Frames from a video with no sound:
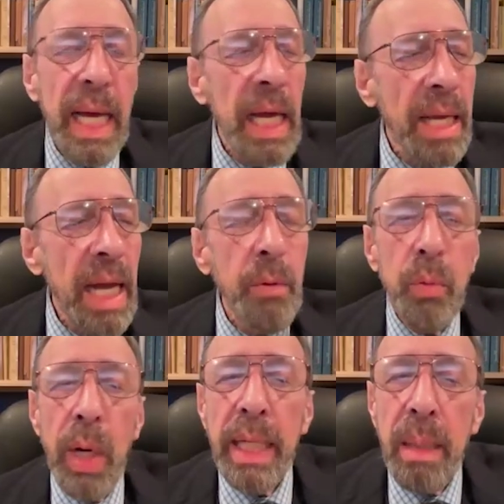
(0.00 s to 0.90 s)
And I
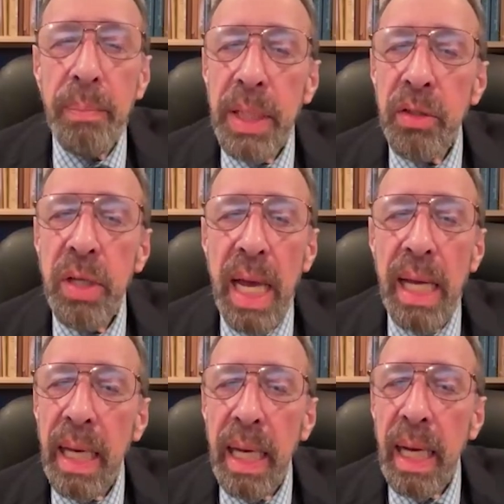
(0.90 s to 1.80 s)
would wake up each
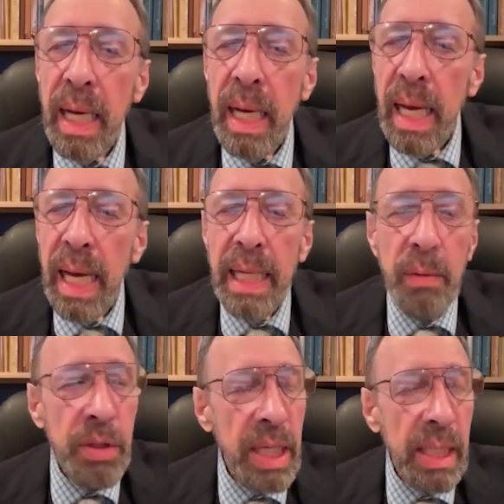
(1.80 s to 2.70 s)
day, and I
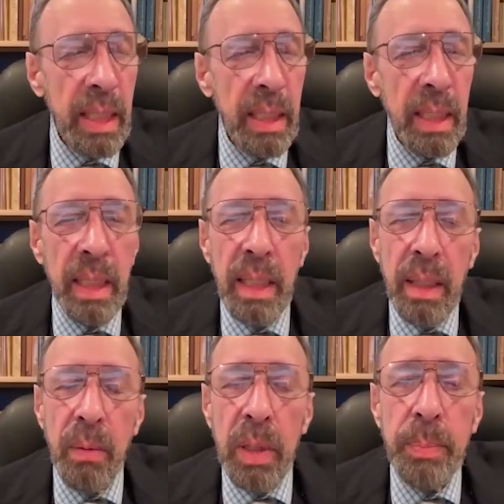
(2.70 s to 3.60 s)
would think,
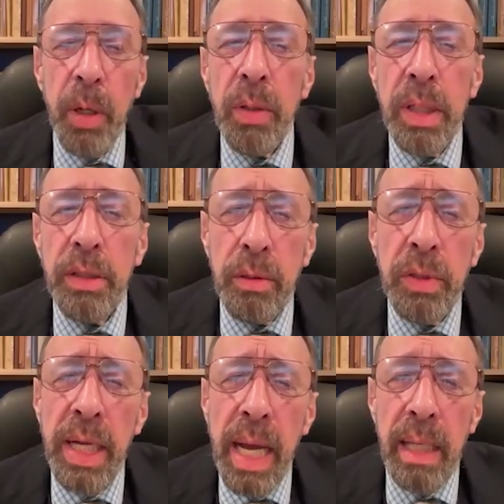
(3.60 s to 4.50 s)
what's Poe going to do
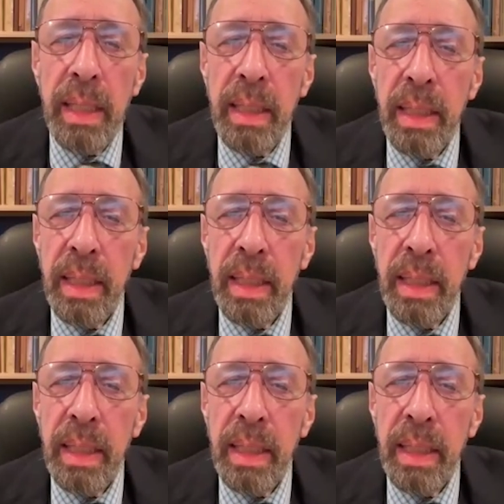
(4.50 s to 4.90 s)
today?